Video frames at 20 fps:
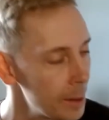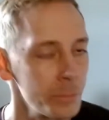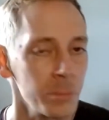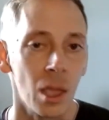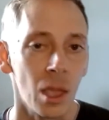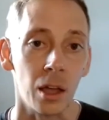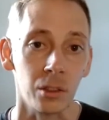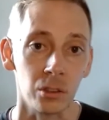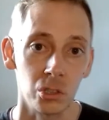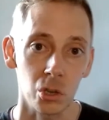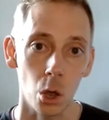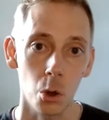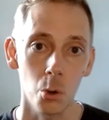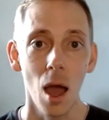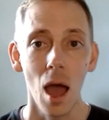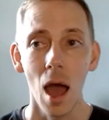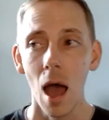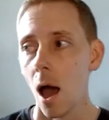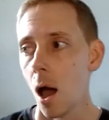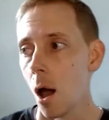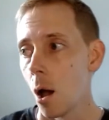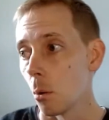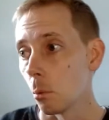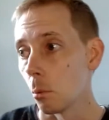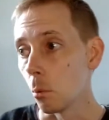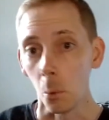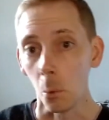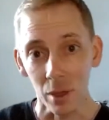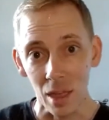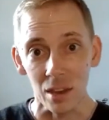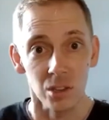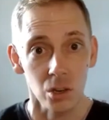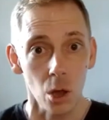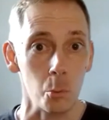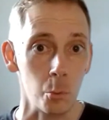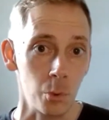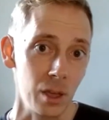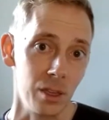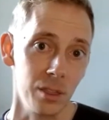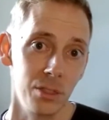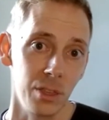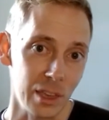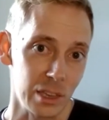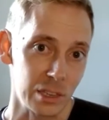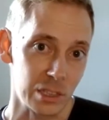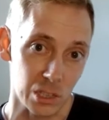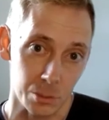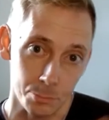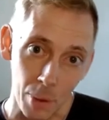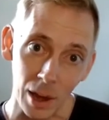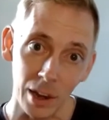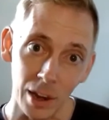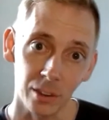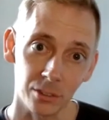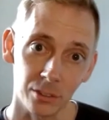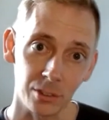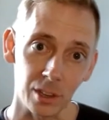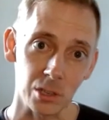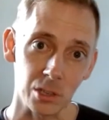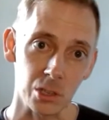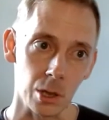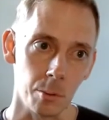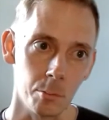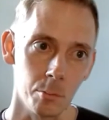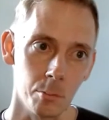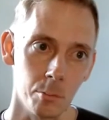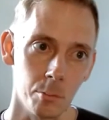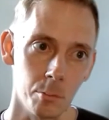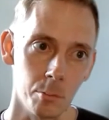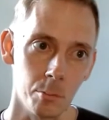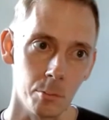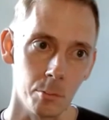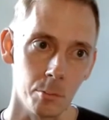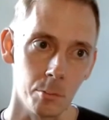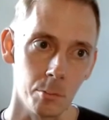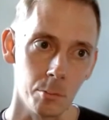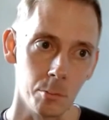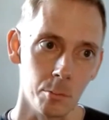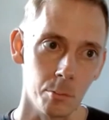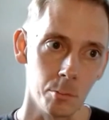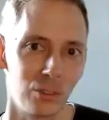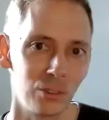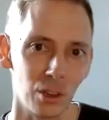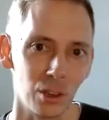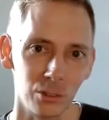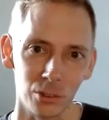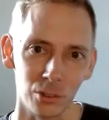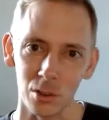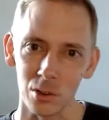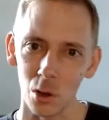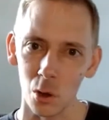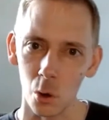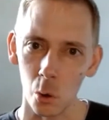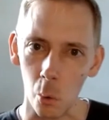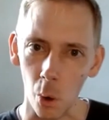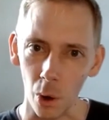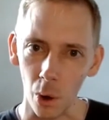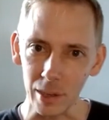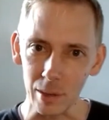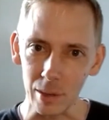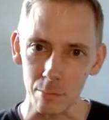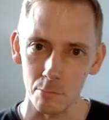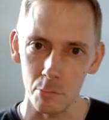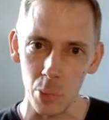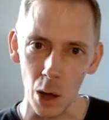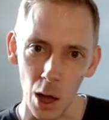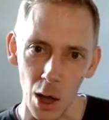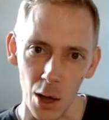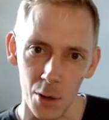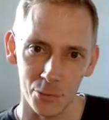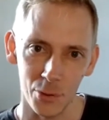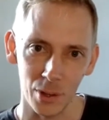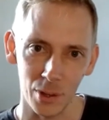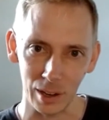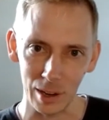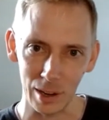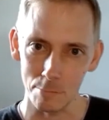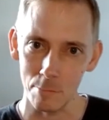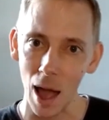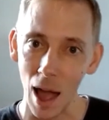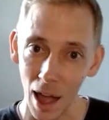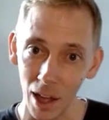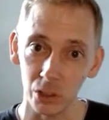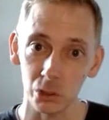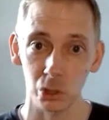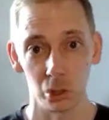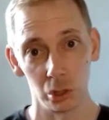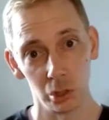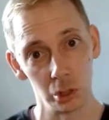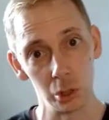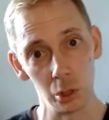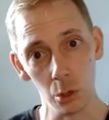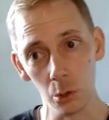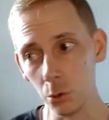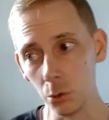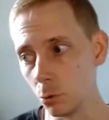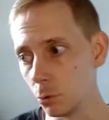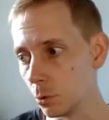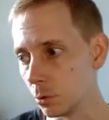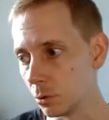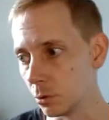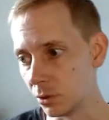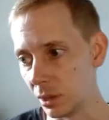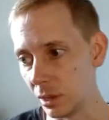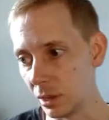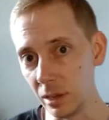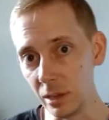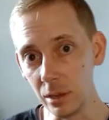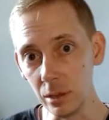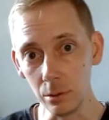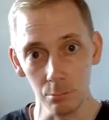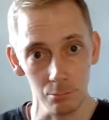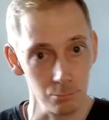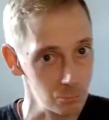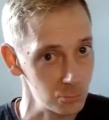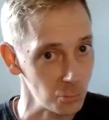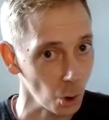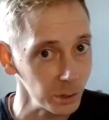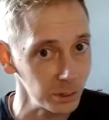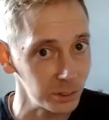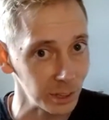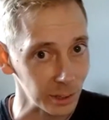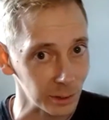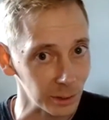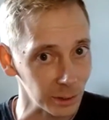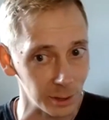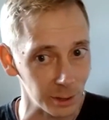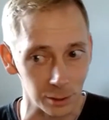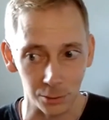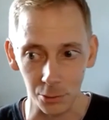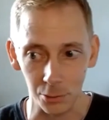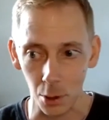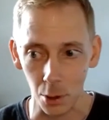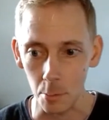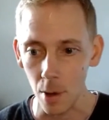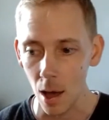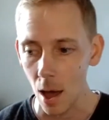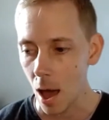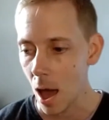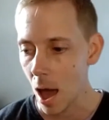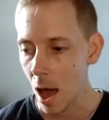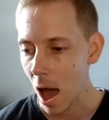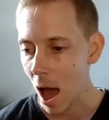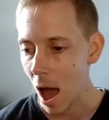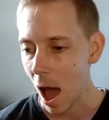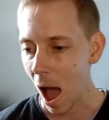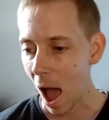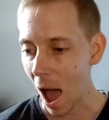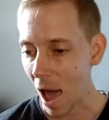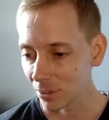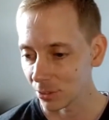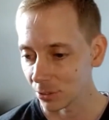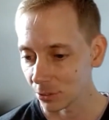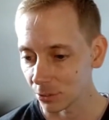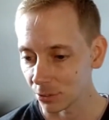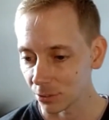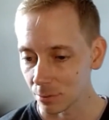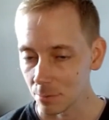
And so what we end up with is a spelling system that doesn't quite perfectly match to the writing system, and